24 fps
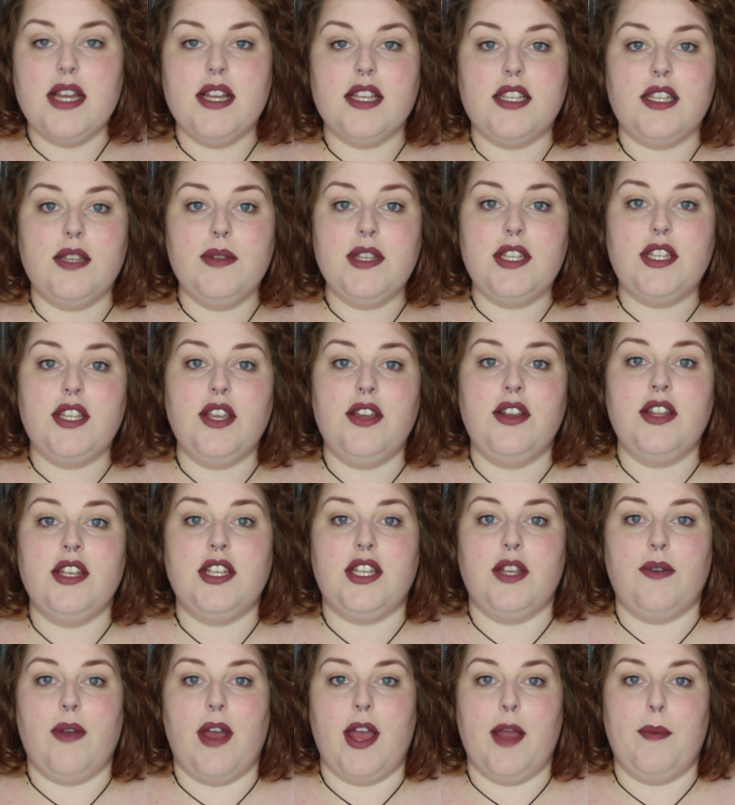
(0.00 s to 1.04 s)
So as soon
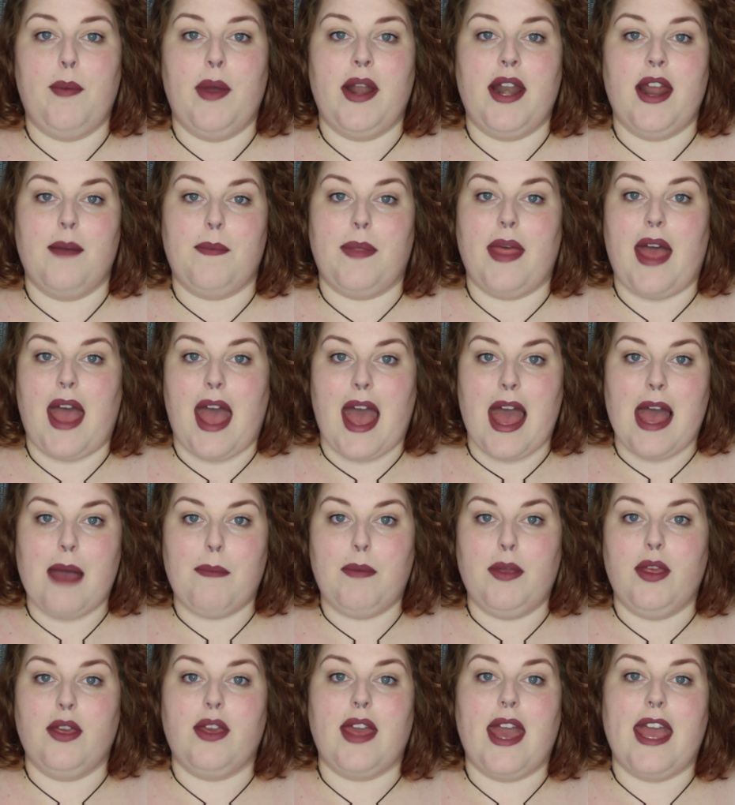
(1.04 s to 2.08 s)
as you open up the
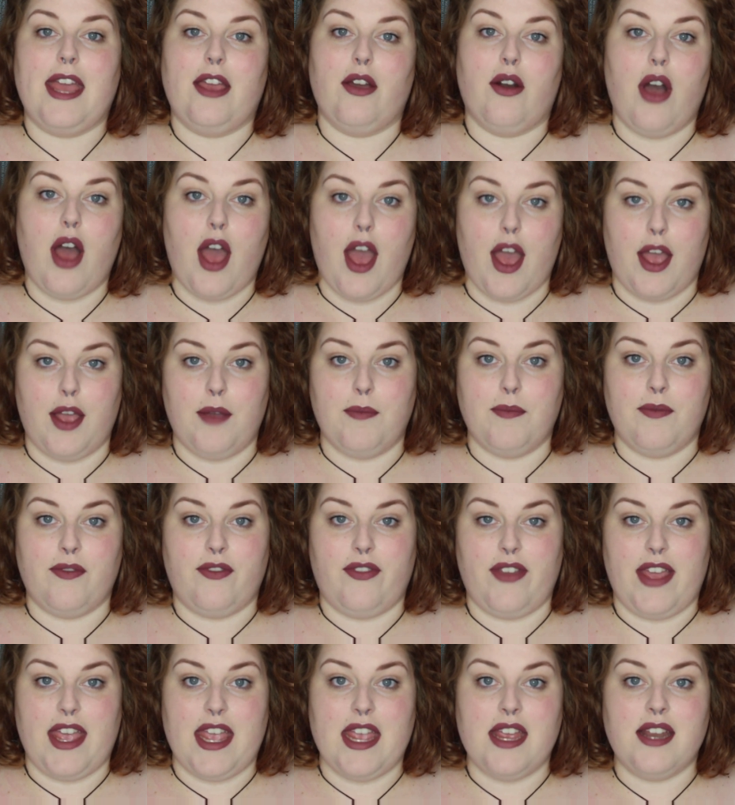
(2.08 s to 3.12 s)
app, you get your home
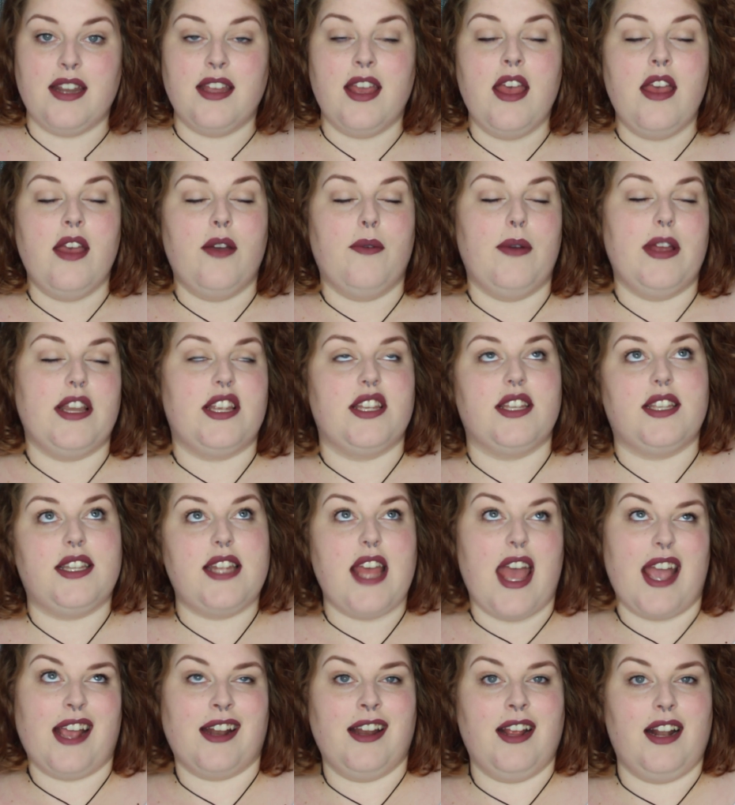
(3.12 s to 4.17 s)
feed, which is
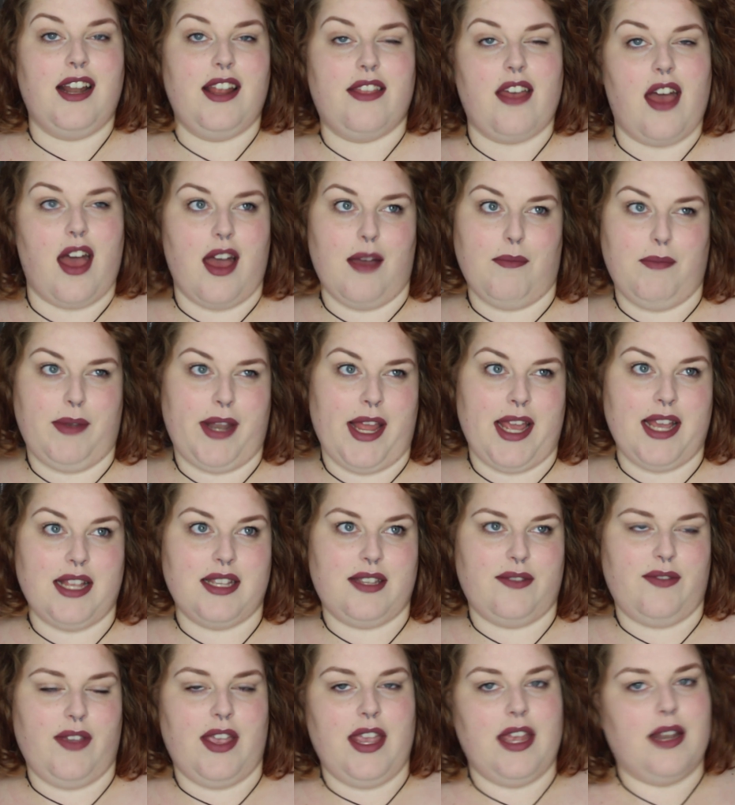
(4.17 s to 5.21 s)
technically the
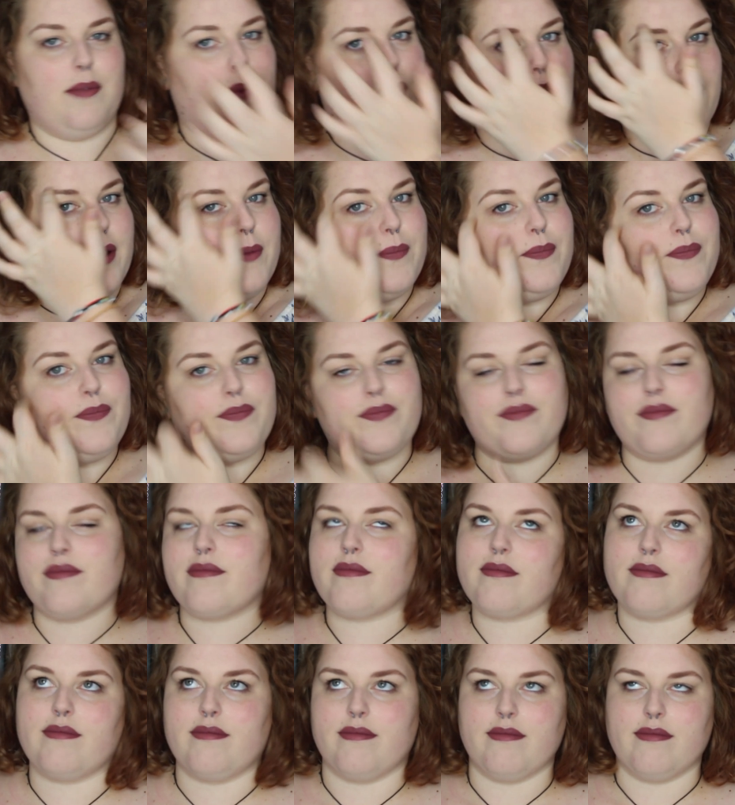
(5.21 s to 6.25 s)
updates feed, but
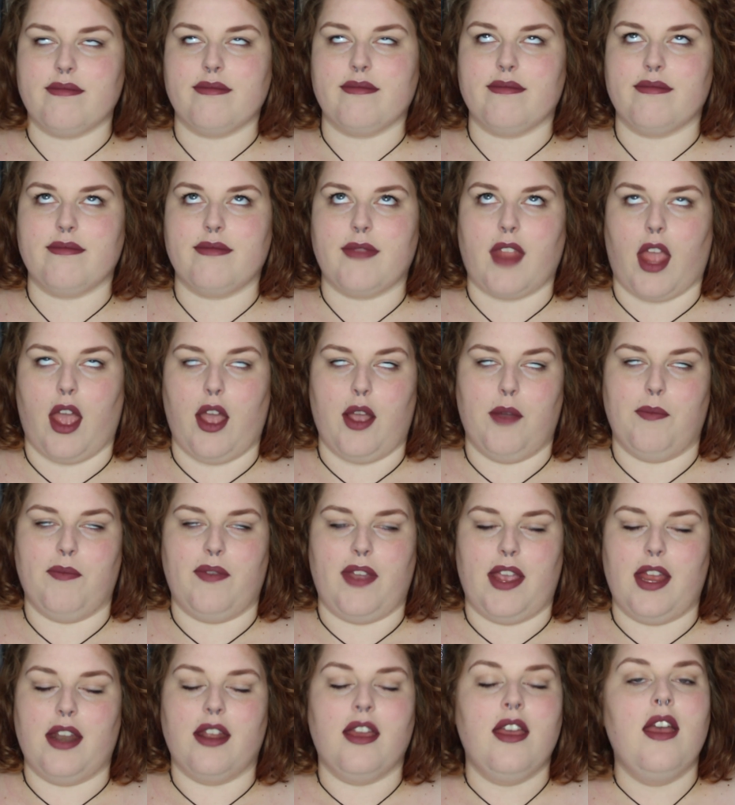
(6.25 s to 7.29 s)
the home
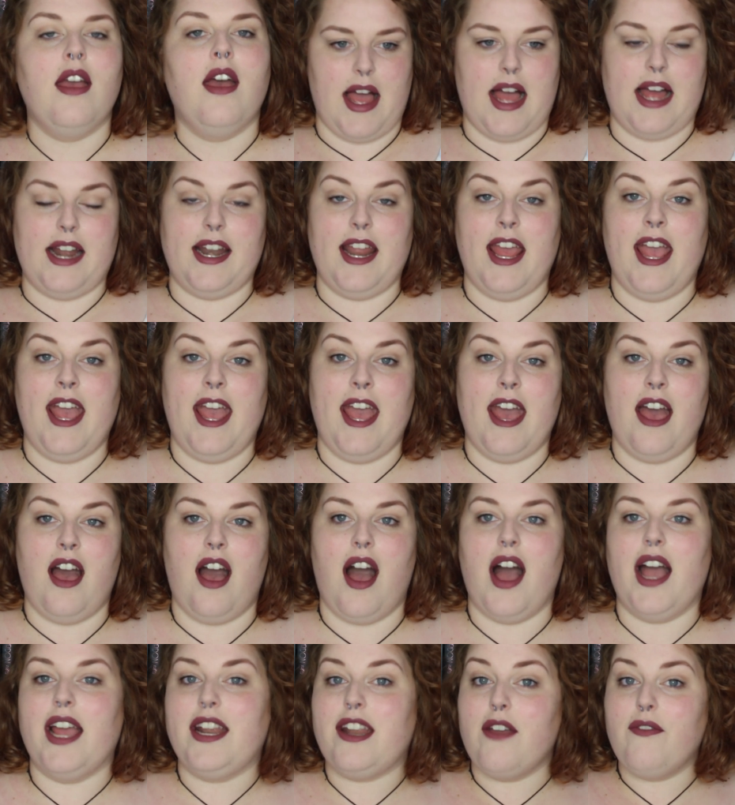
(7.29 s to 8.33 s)
feed. And here
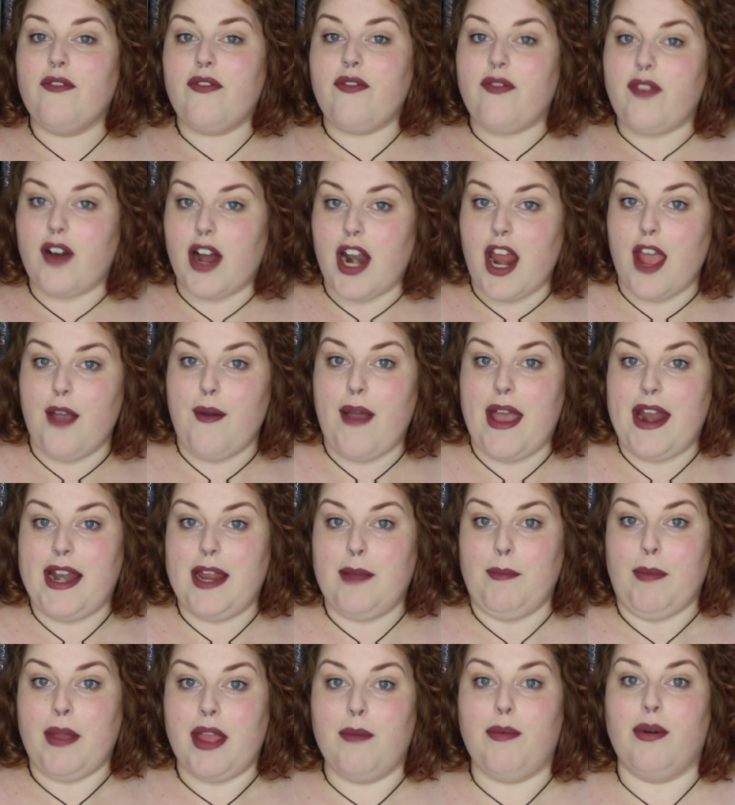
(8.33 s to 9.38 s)
I don't follow
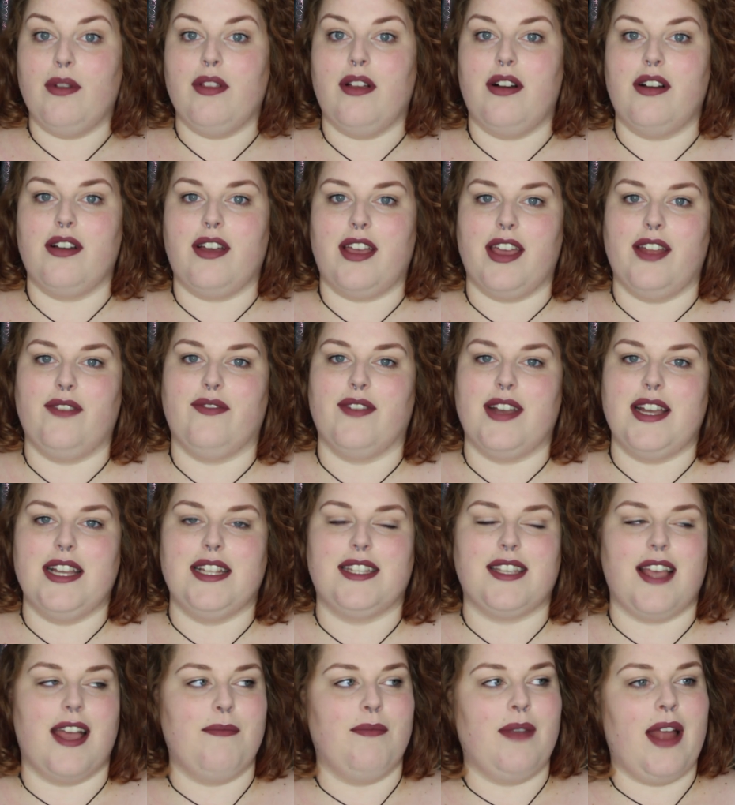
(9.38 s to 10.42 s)
any people on
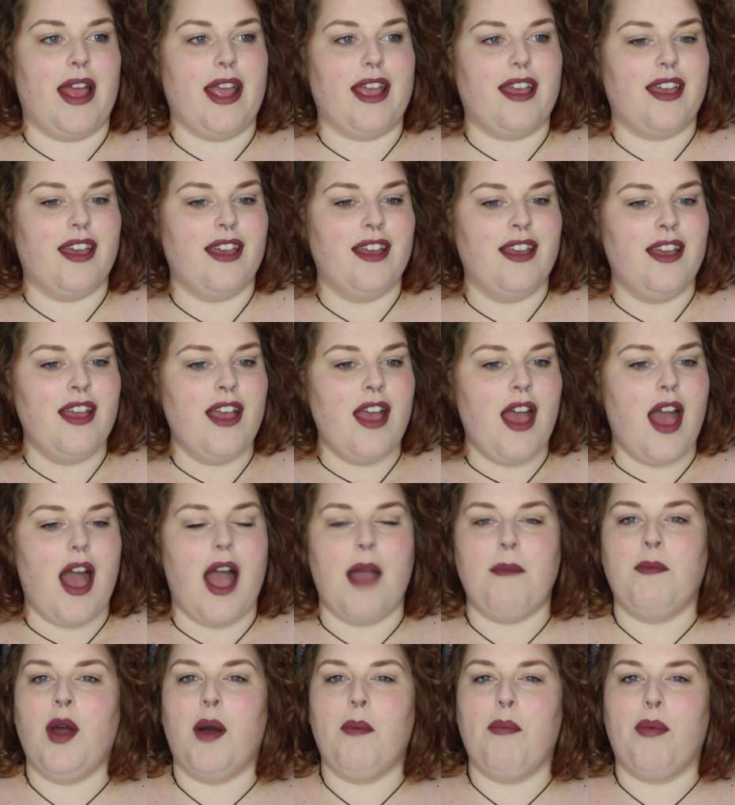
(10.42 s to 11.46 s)
Goodreads.
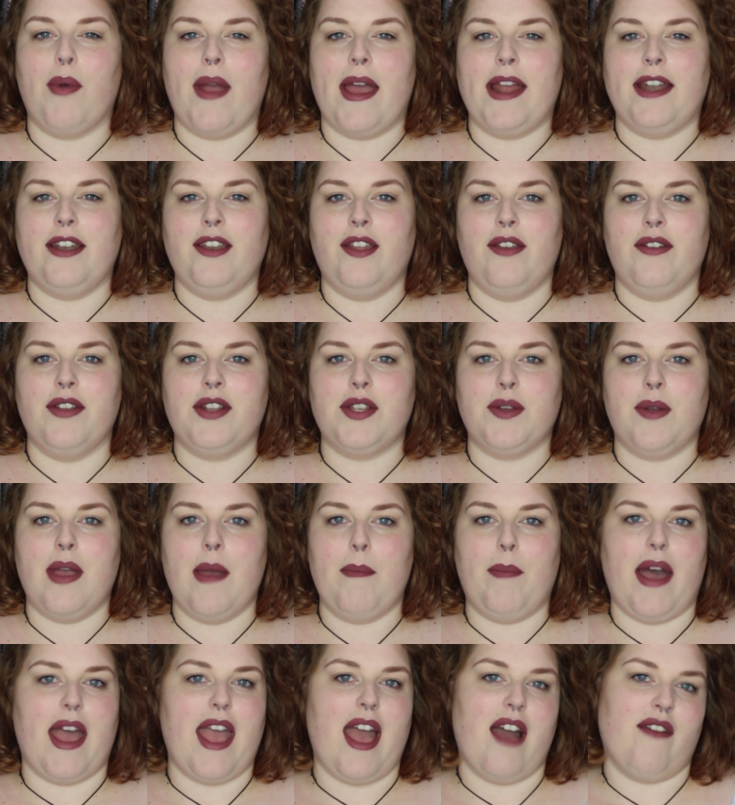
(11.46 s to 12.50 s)
I'm not brand new to
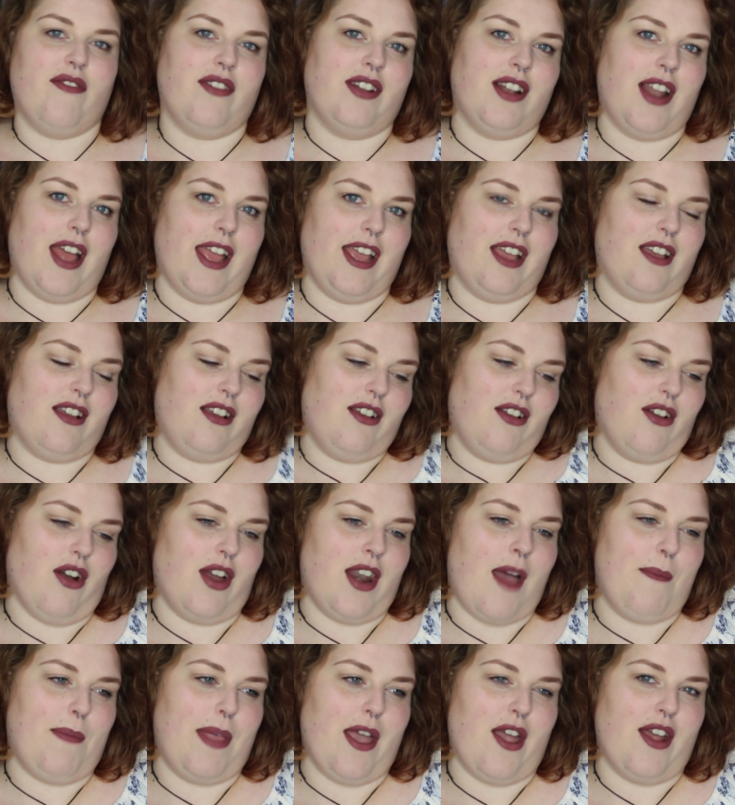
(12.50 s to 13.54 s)
it, but I haven't like
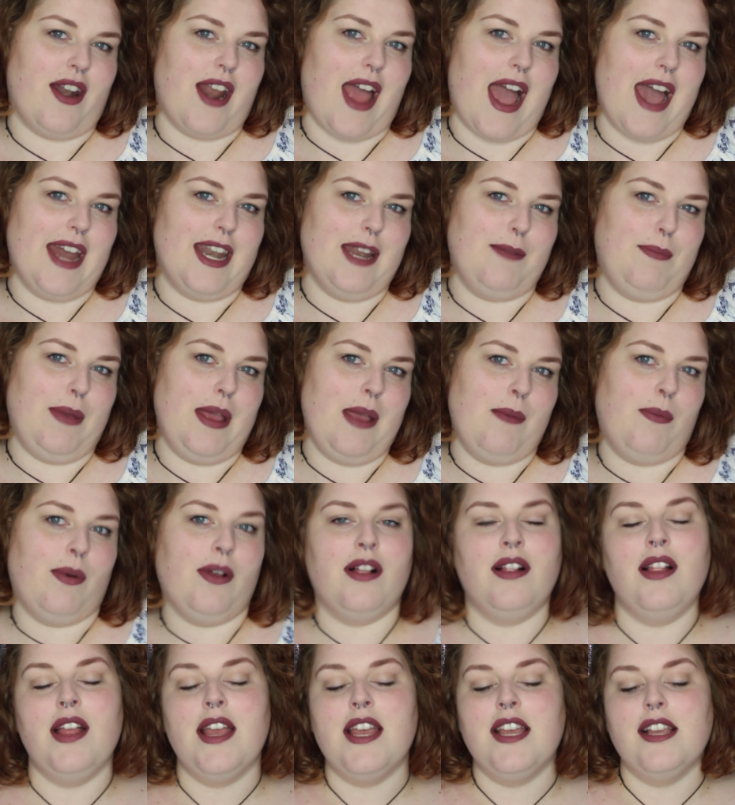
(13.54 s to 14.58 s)
gone up there and added
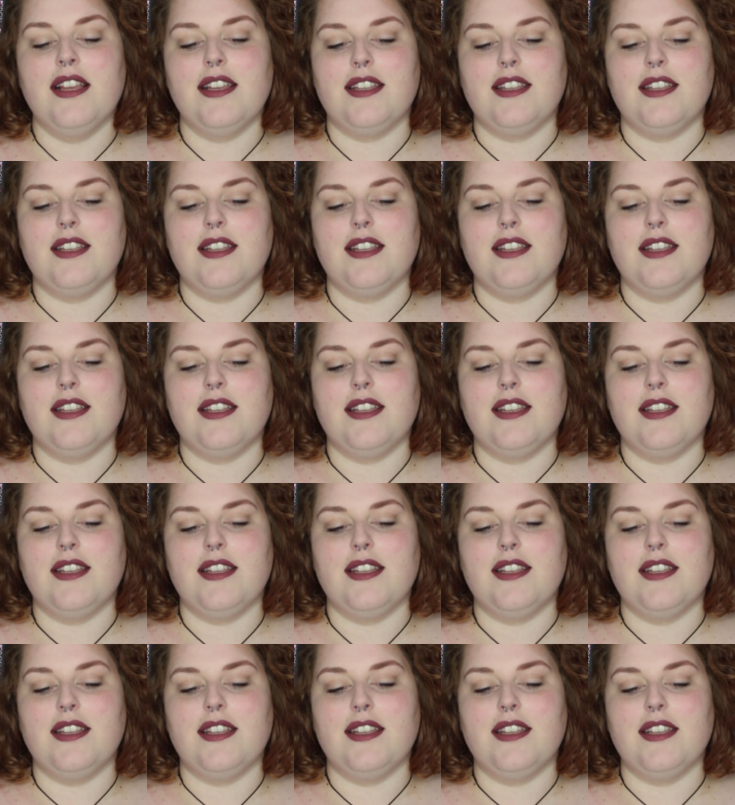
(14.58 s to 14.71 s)
people.